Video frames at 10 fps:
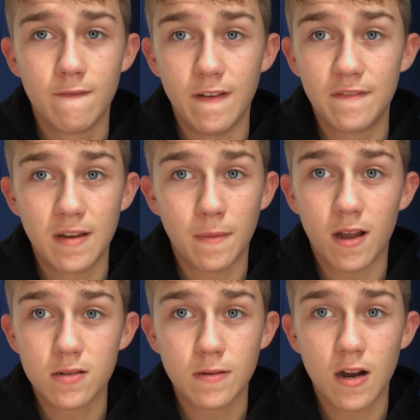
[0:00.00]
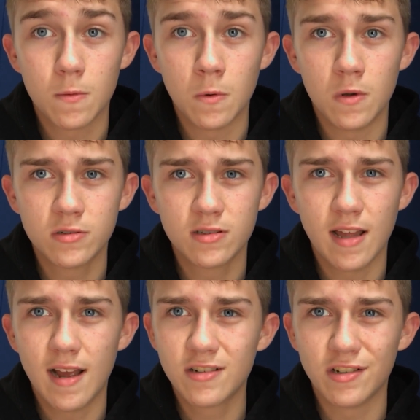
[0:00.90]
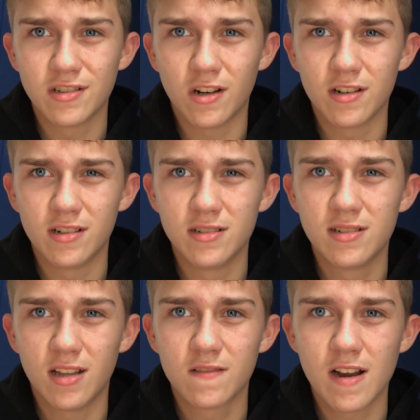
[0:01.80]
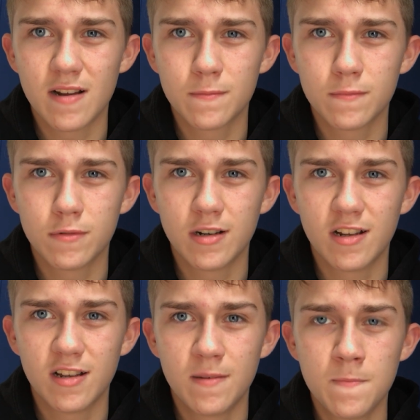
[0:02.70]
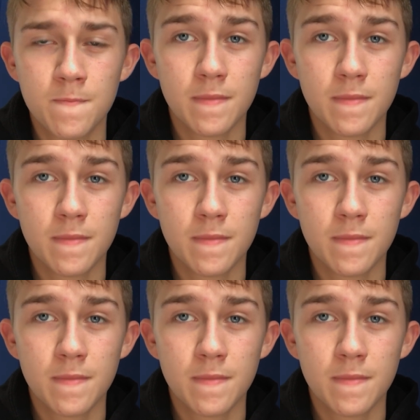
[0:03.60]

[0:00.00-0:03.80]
15 miles per hour, but once they actually started accelerating pretty good,